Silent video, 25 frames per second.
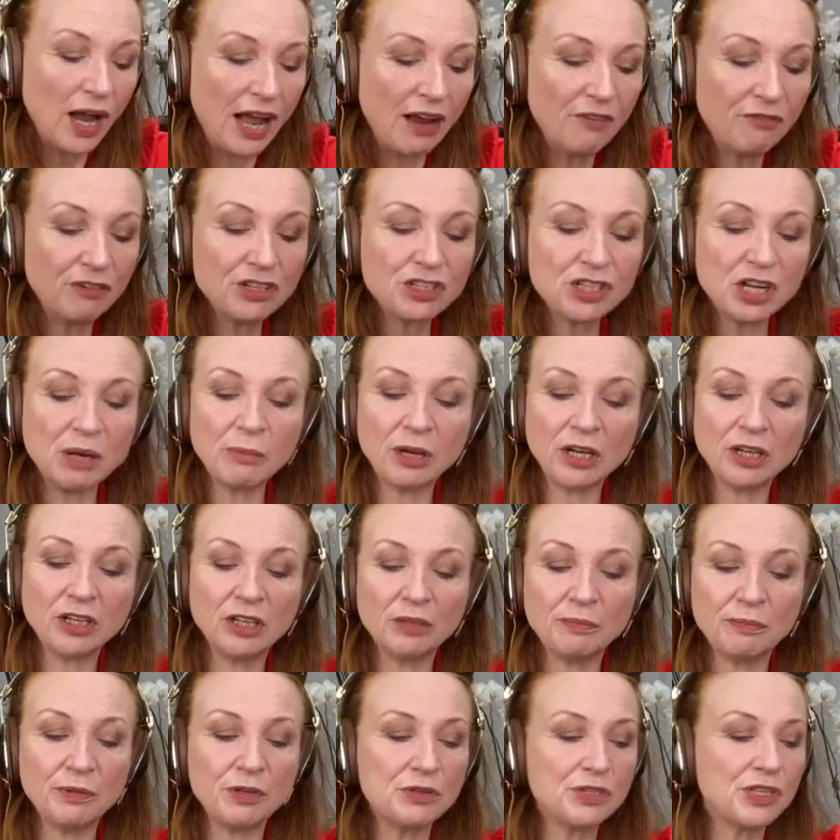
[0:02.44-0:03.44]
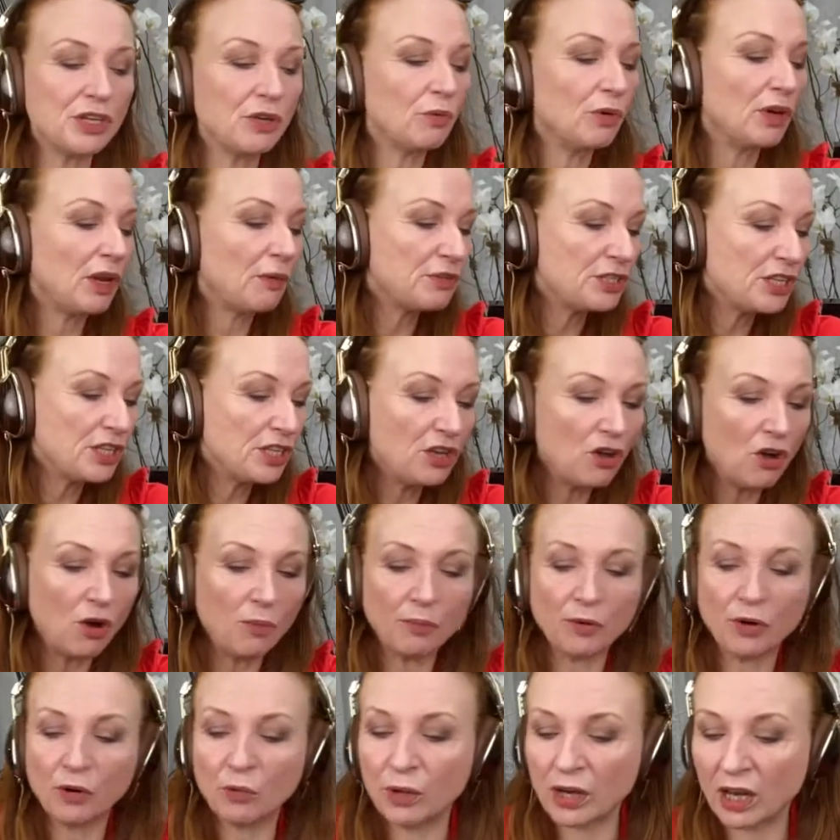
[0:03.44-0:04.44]
every time I heard music, when I was in the
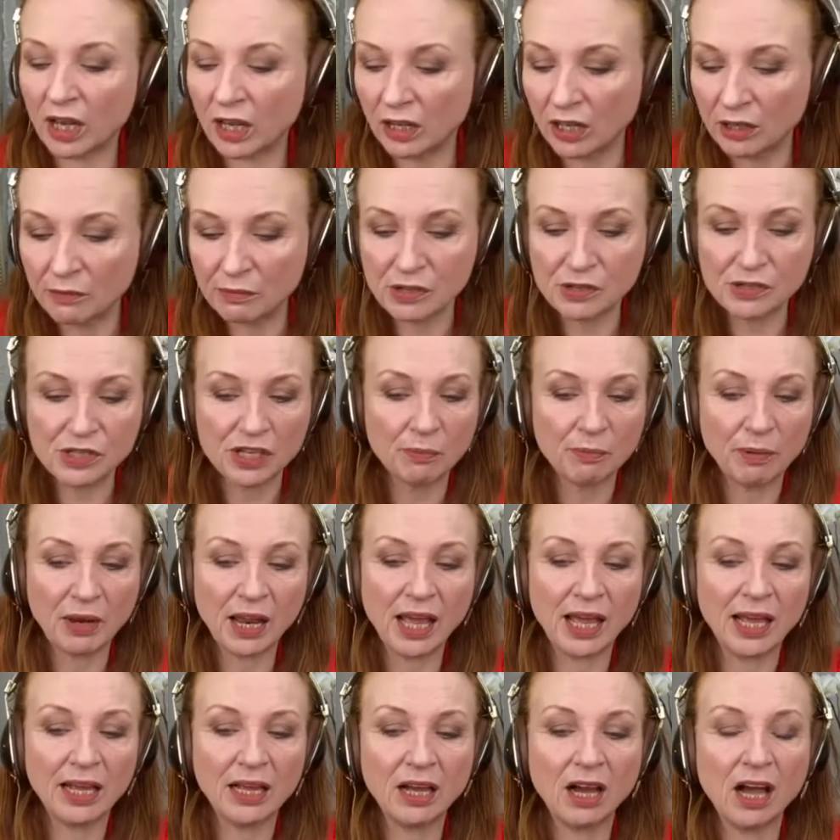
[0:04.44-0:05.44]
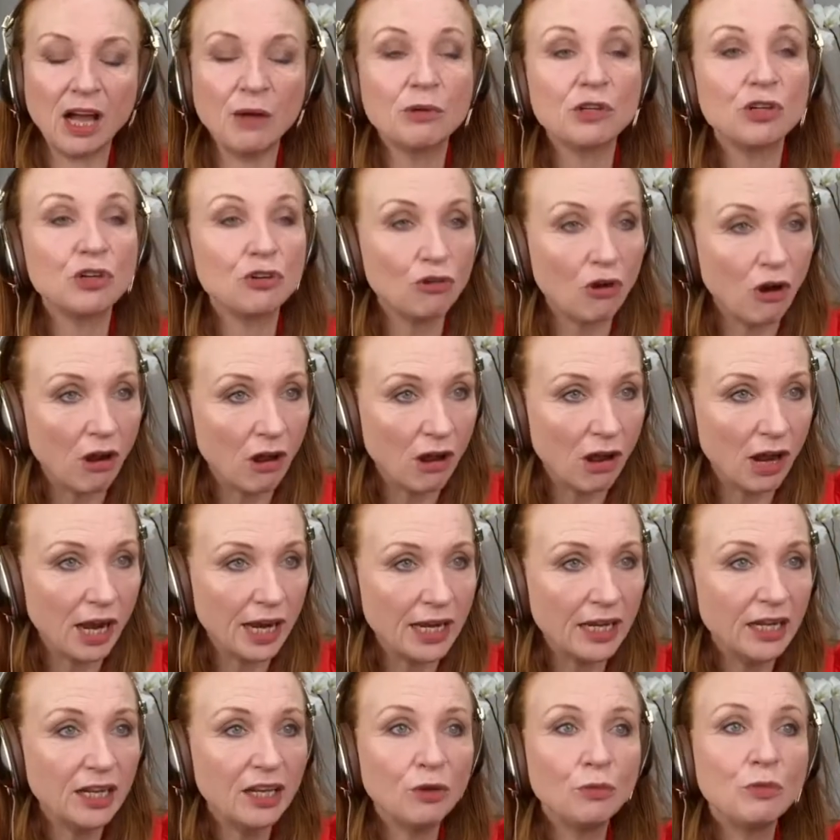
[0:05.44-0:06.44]
opera, when I heard music playing, I would
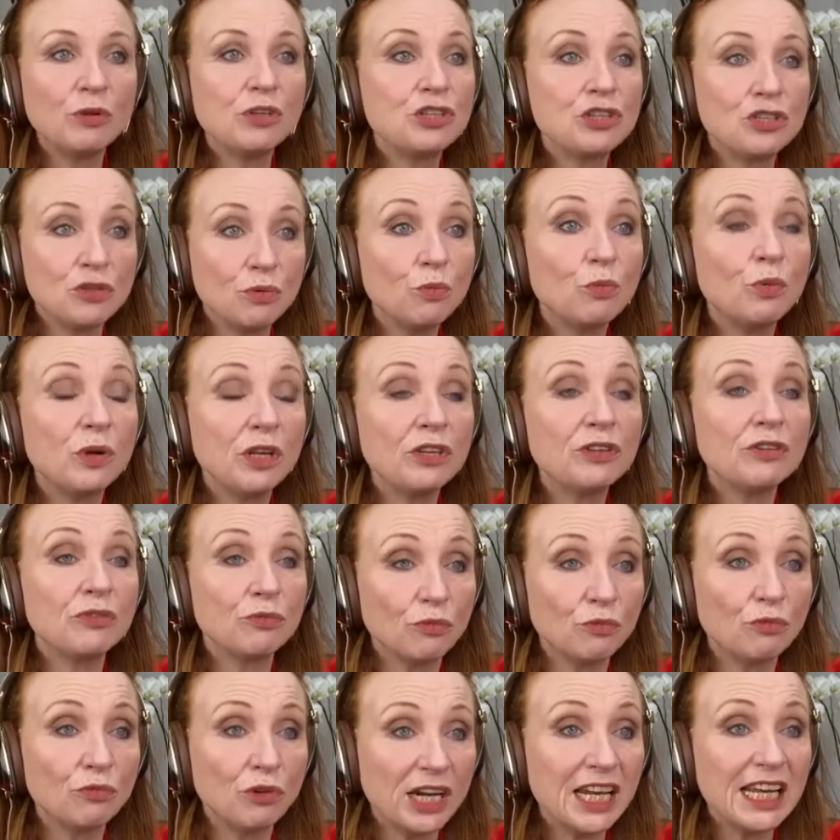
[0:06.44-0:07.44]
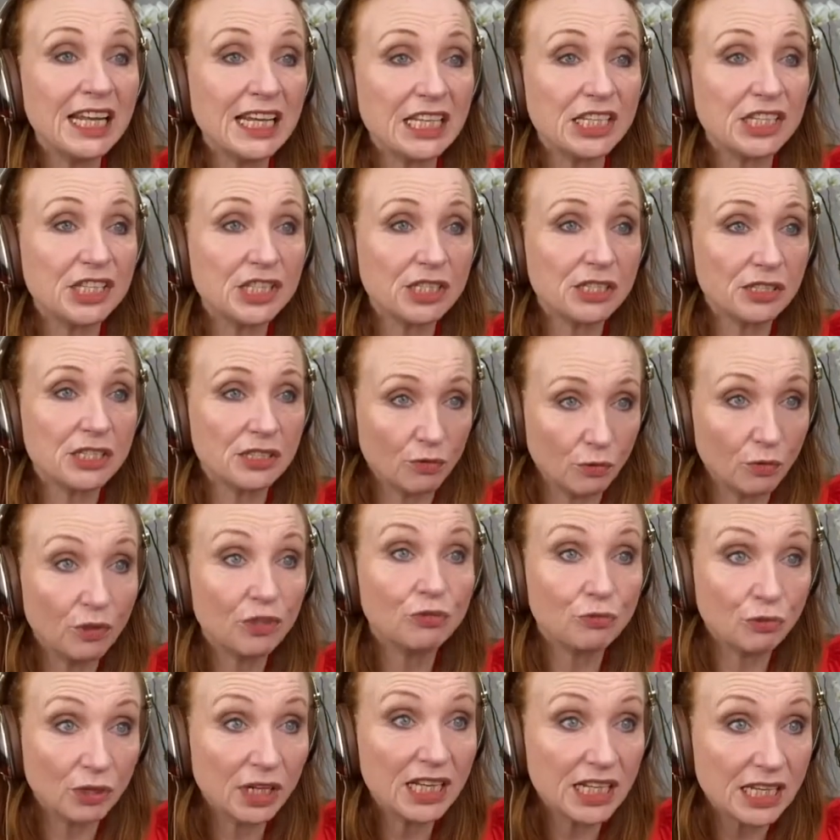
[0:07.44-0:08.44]
cry with release.
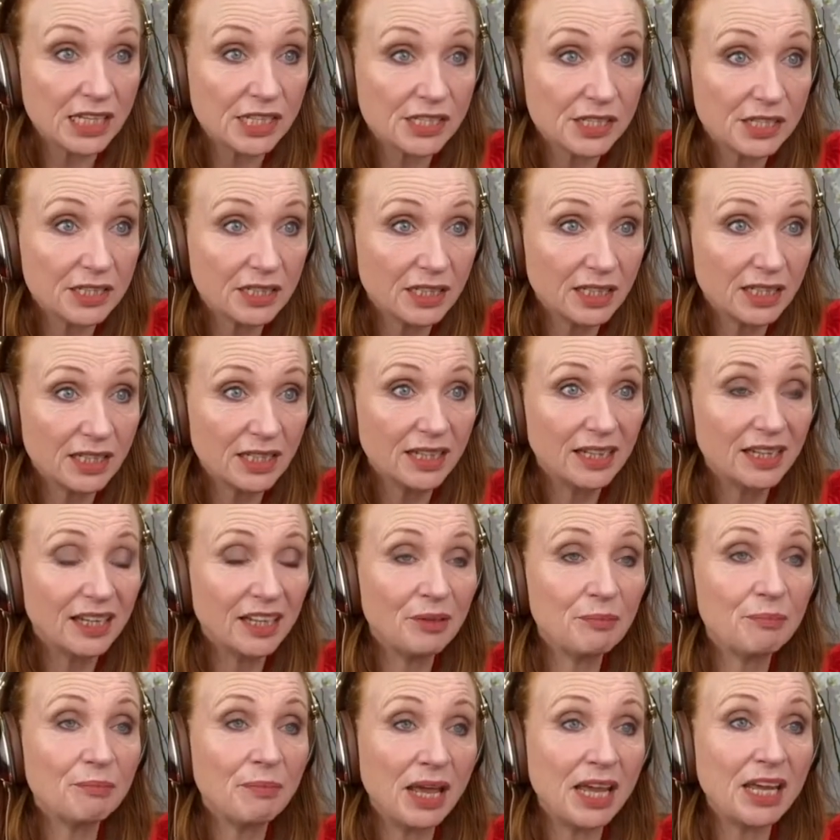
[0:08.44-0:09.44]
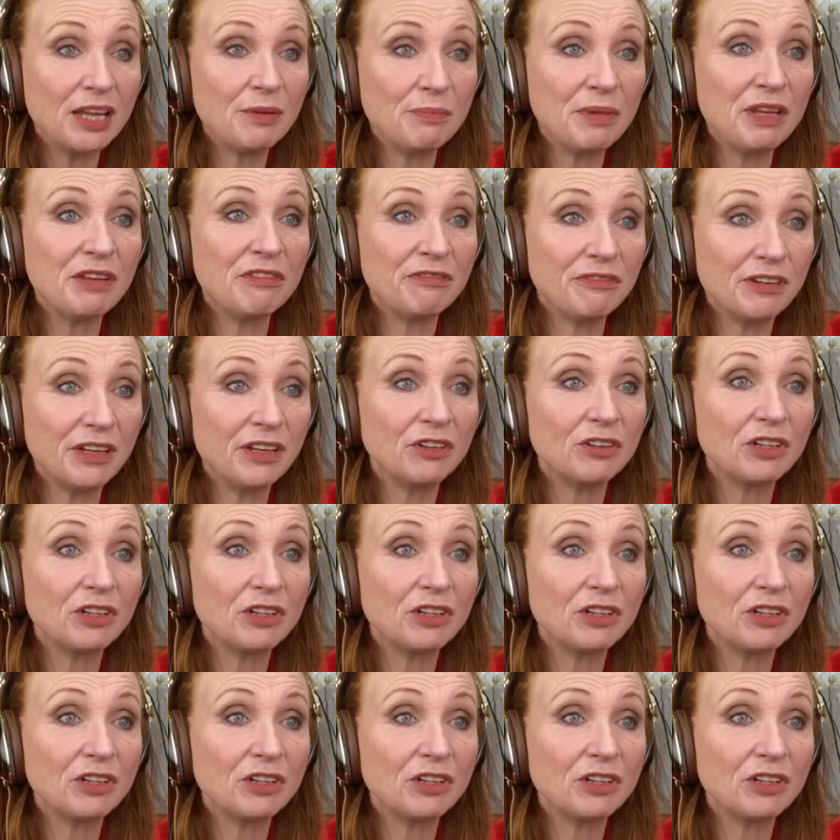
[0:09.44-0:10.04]
It made me feel